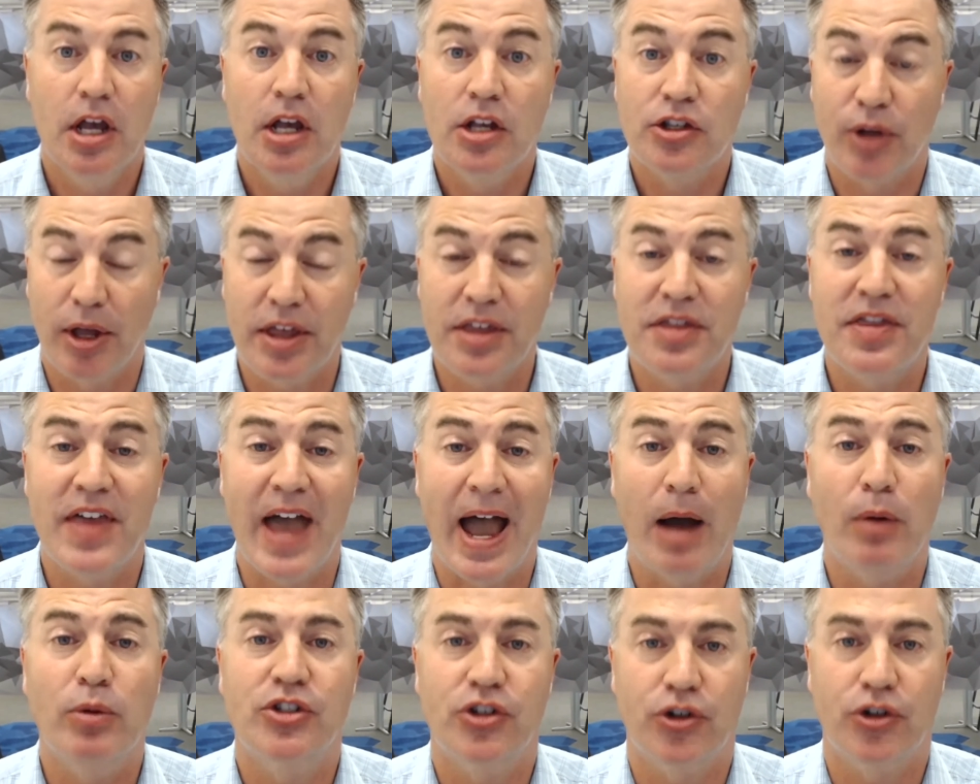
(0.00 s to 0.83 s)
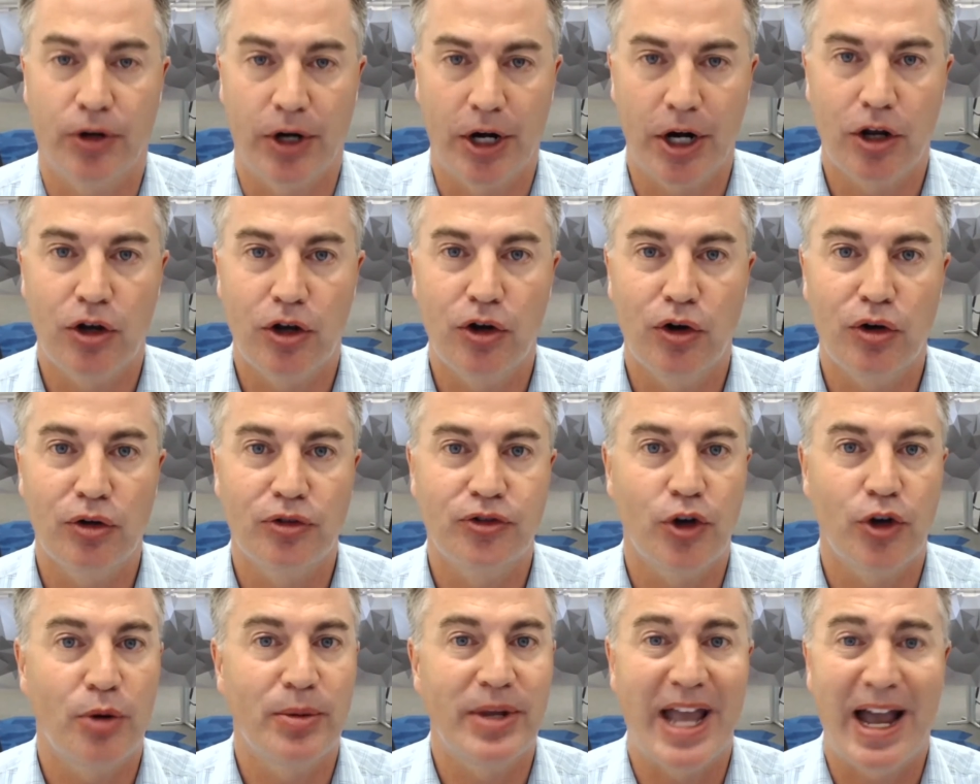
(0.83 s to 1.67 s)
So I think that was critical,
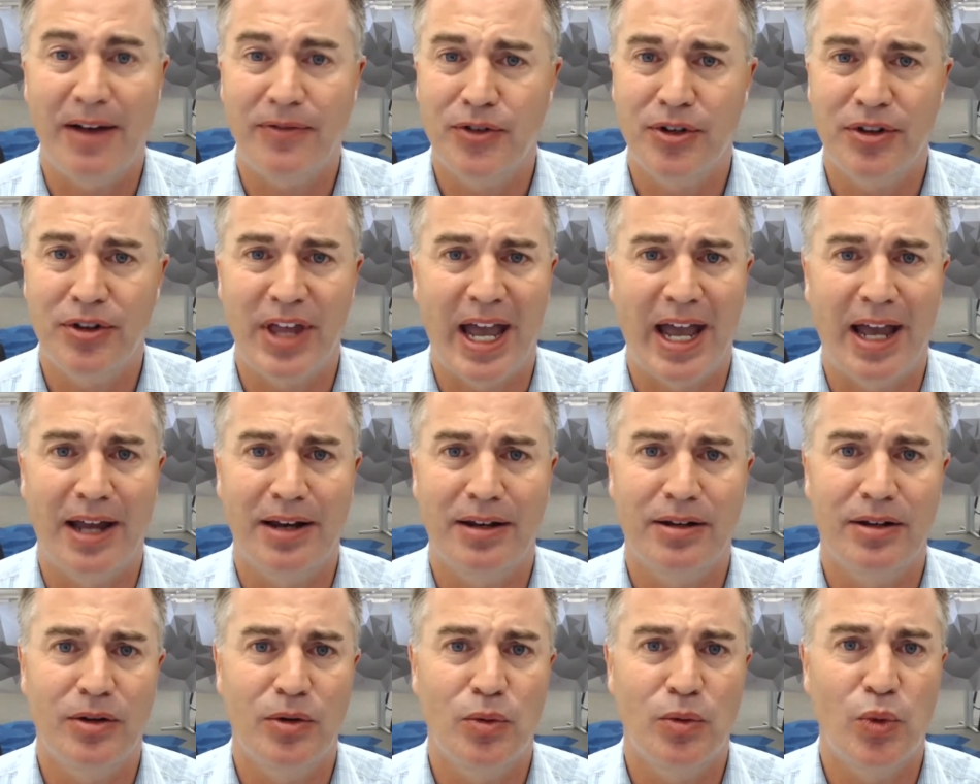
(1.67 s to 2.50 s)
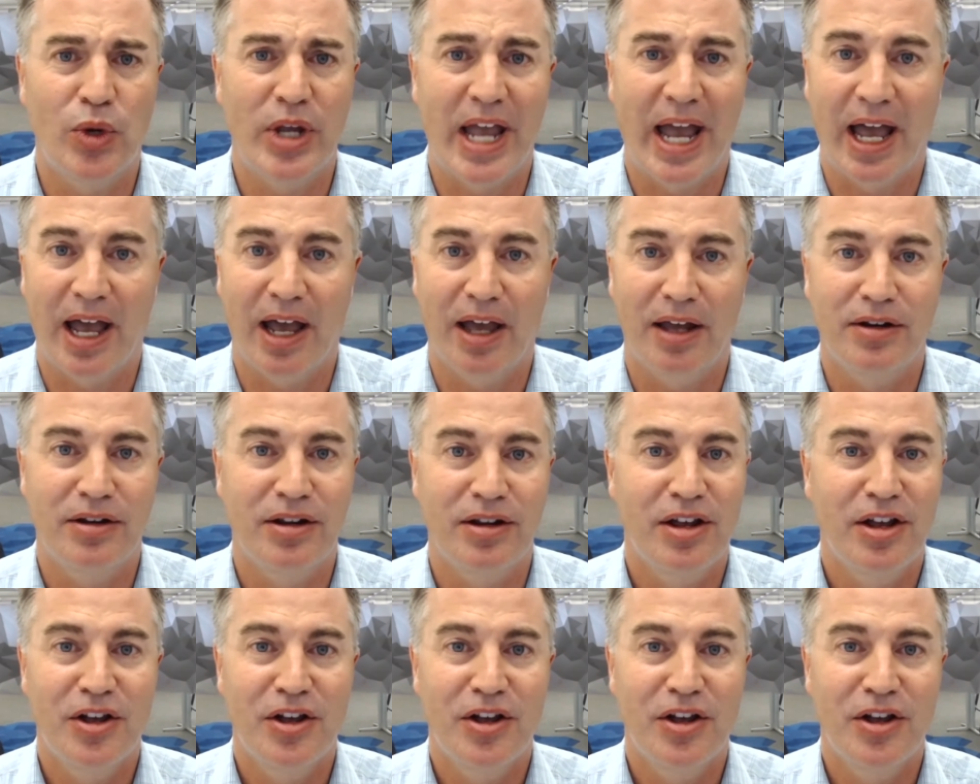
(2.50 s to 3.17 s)
Toby. After that, we had